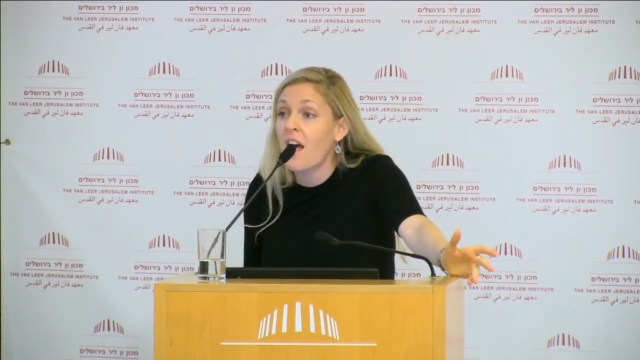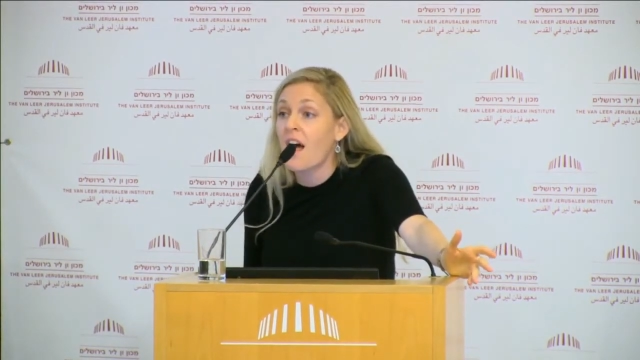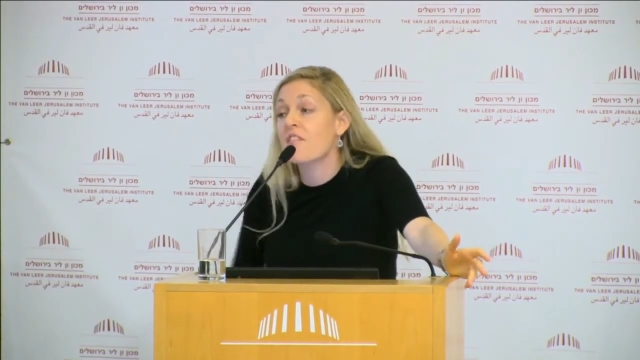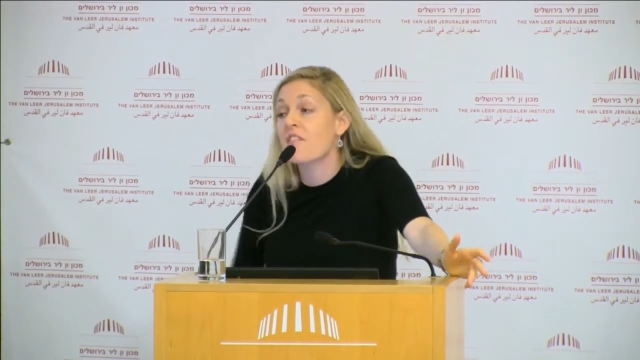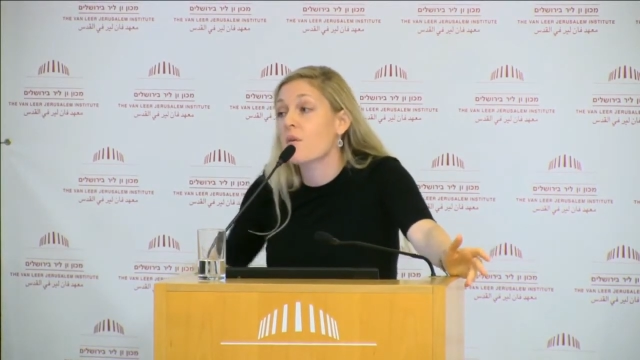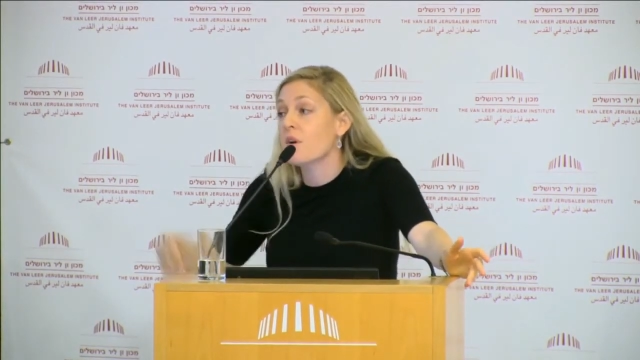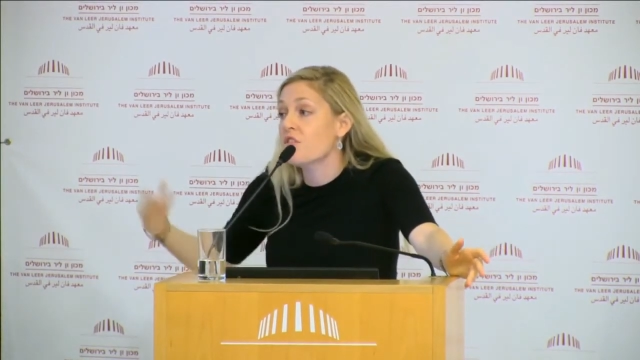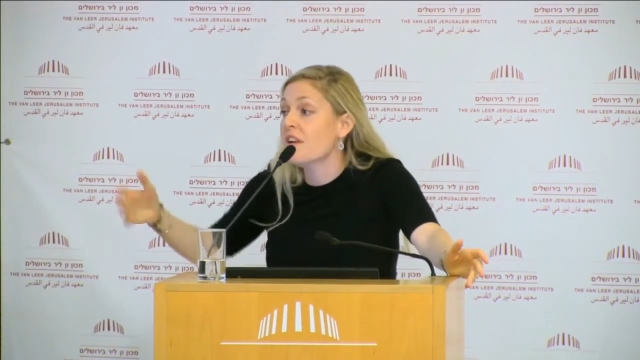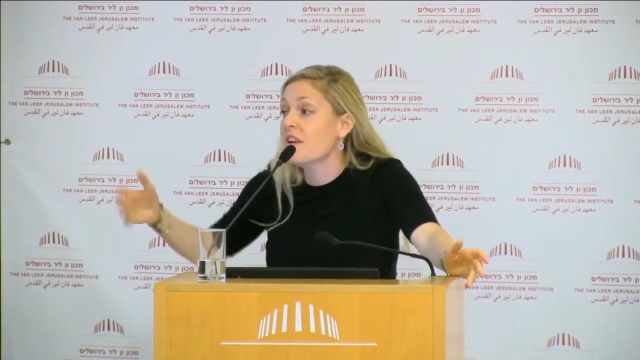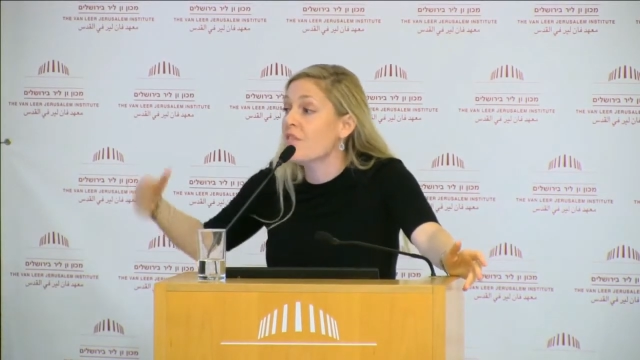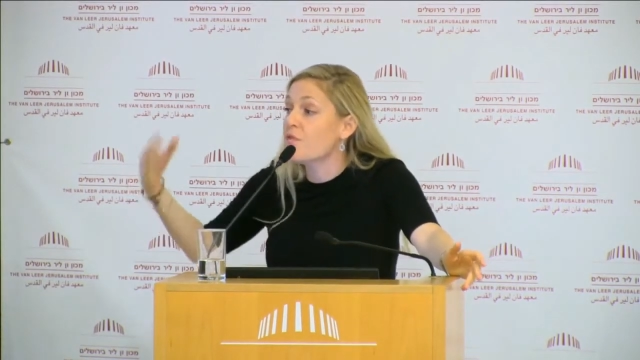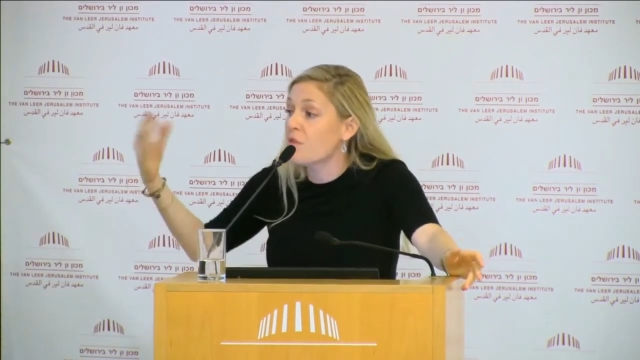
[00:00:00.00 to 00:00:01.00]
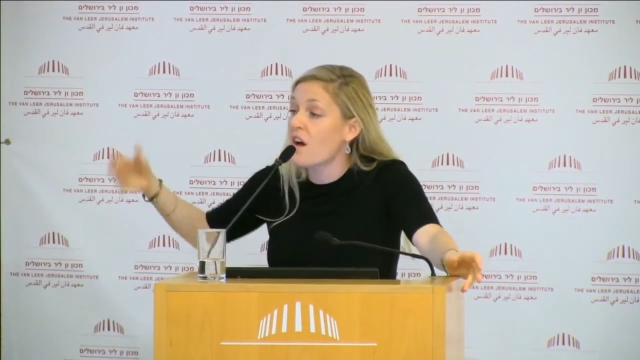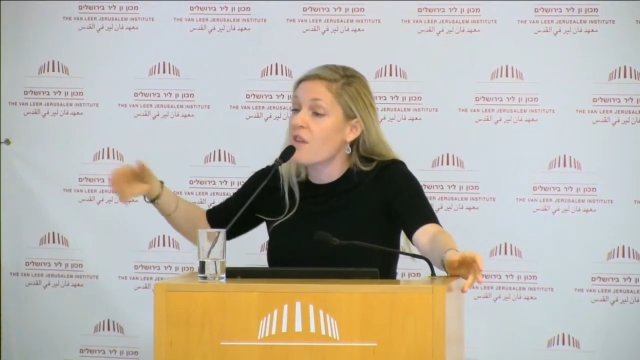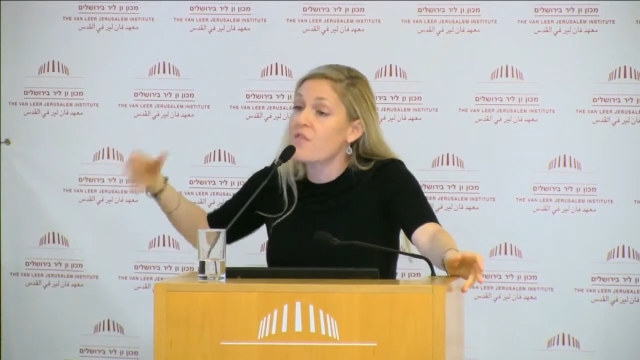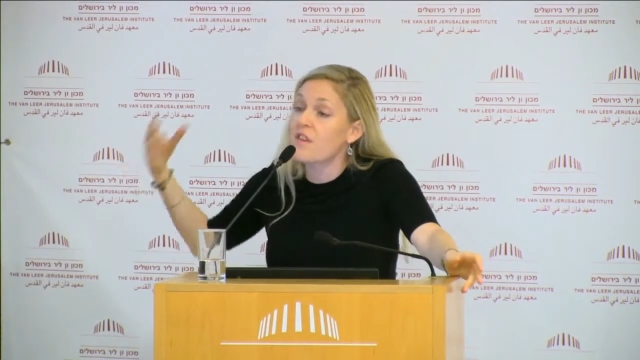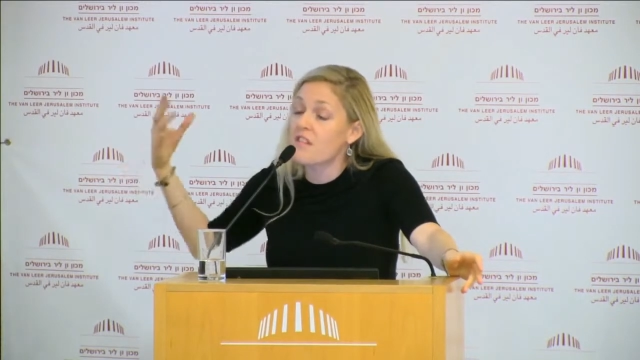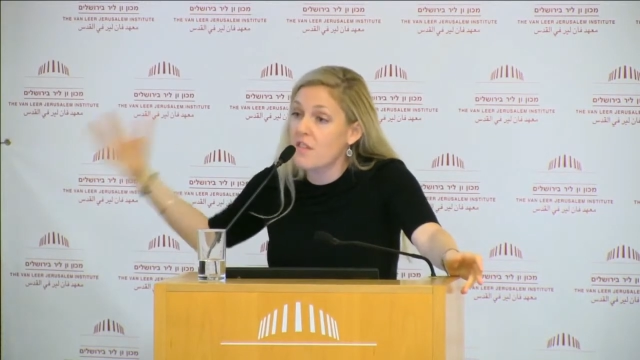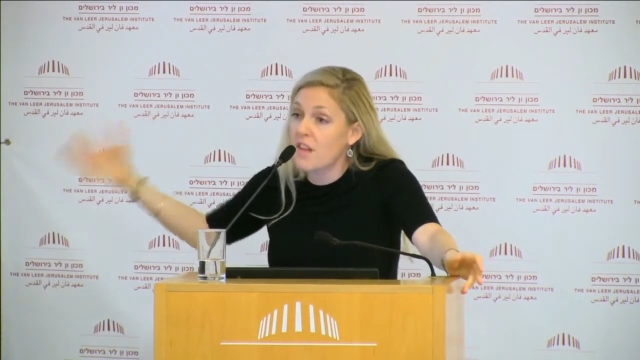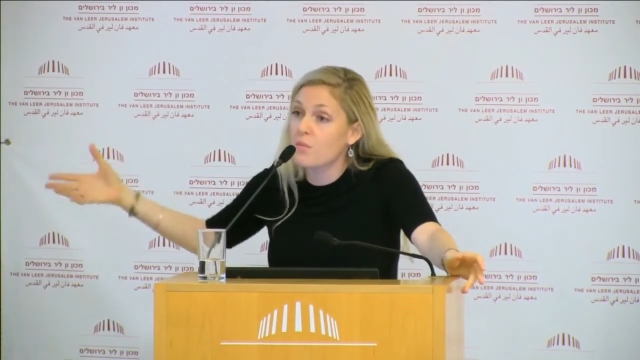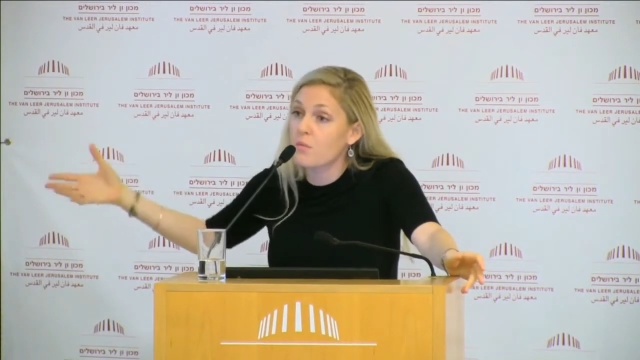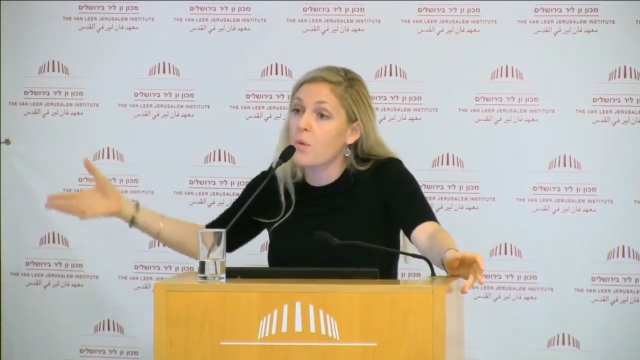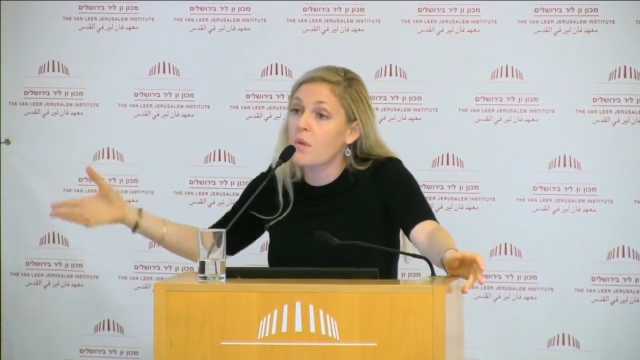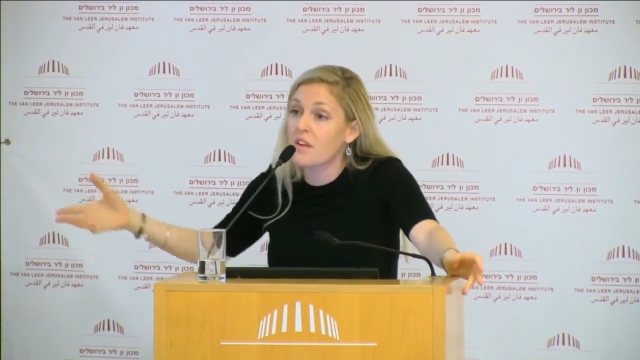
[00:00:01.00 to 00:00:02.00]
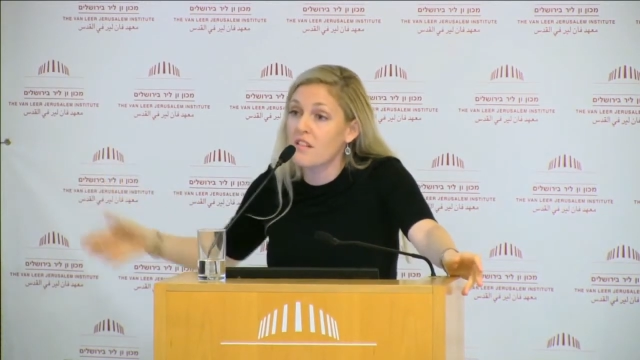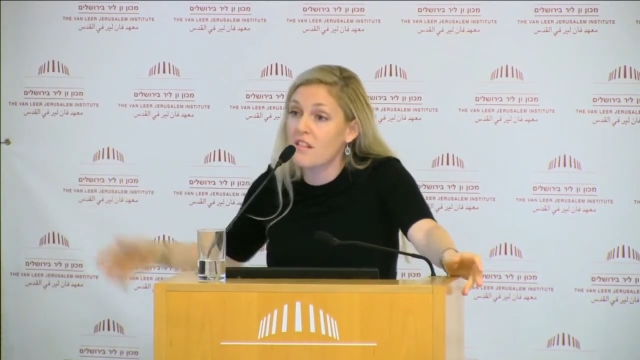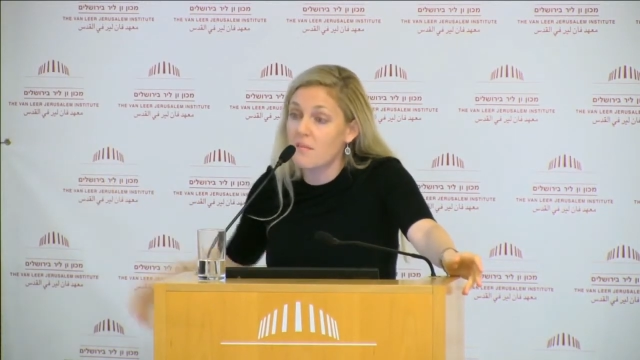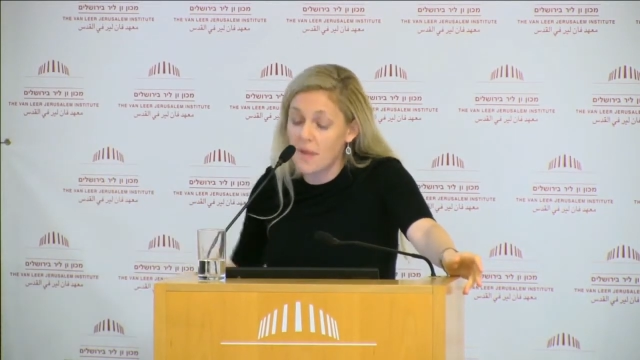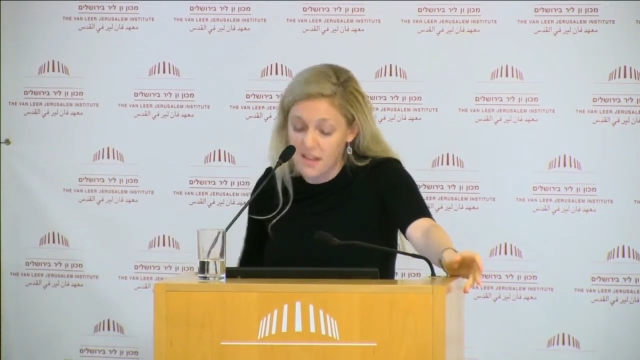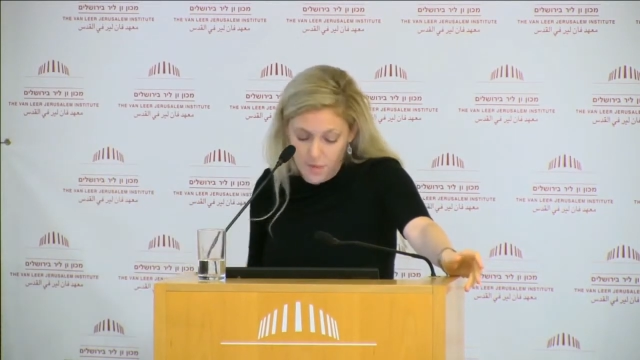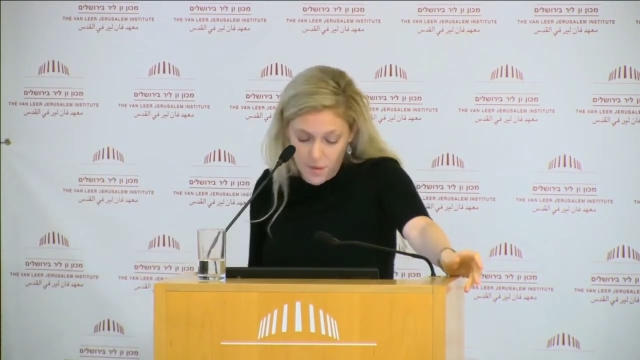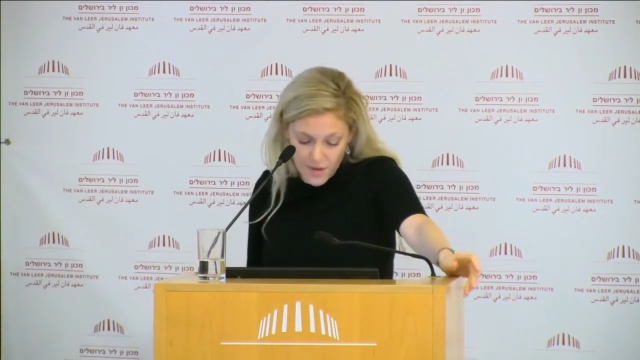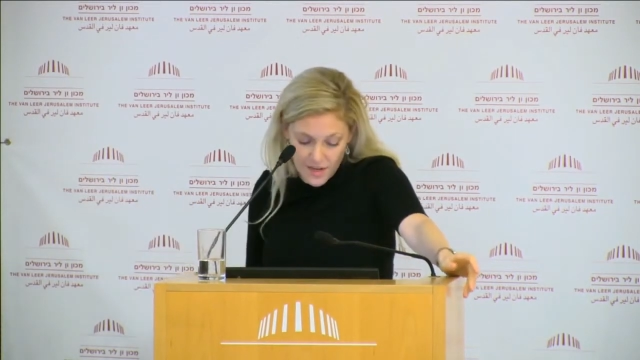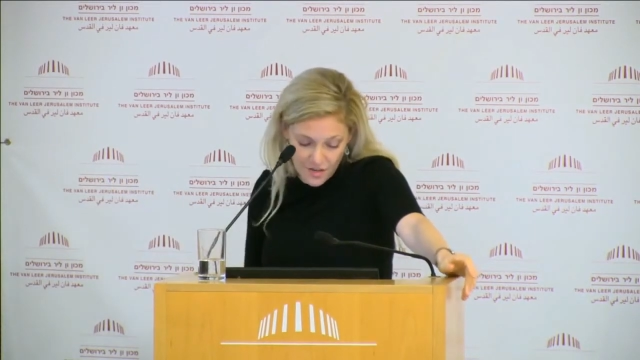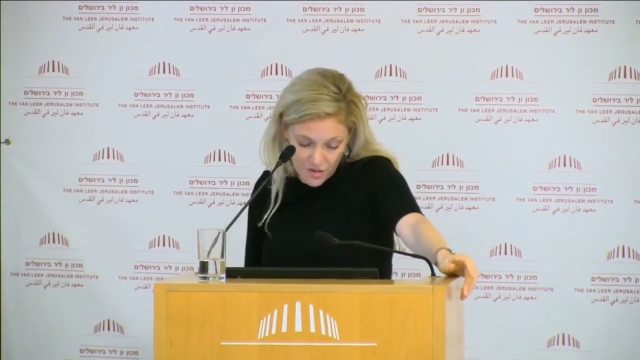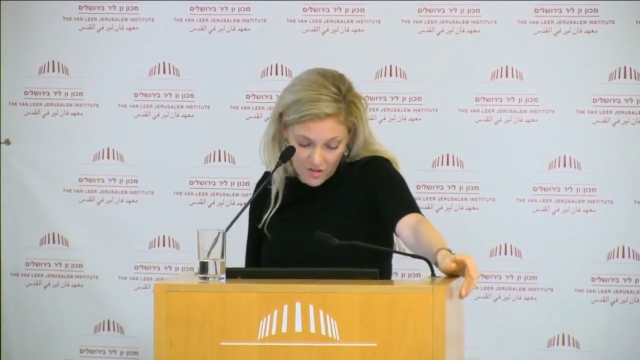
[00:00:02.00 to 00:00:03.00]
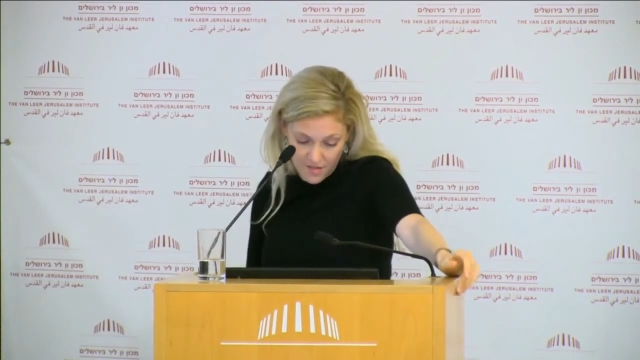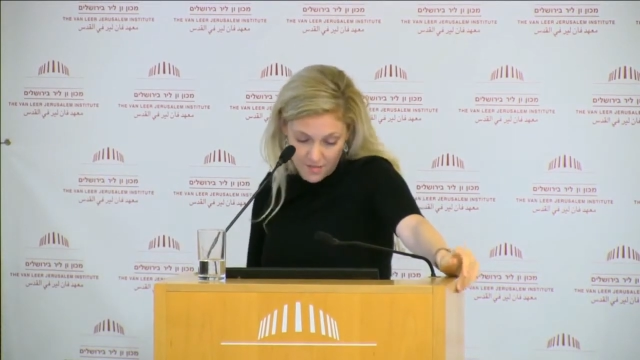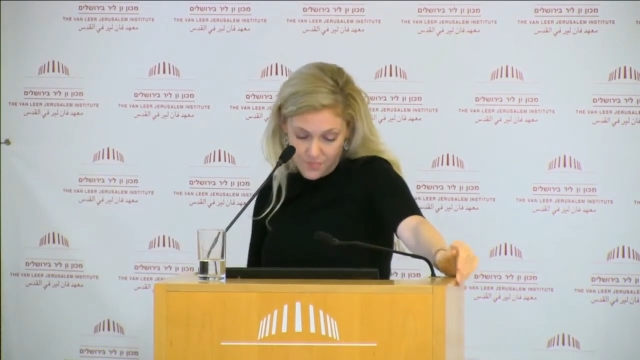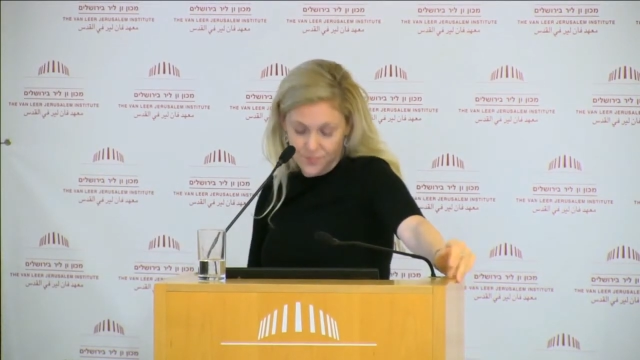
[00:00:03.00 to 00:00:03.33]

And so what you're left with often is, is women in displaced populations.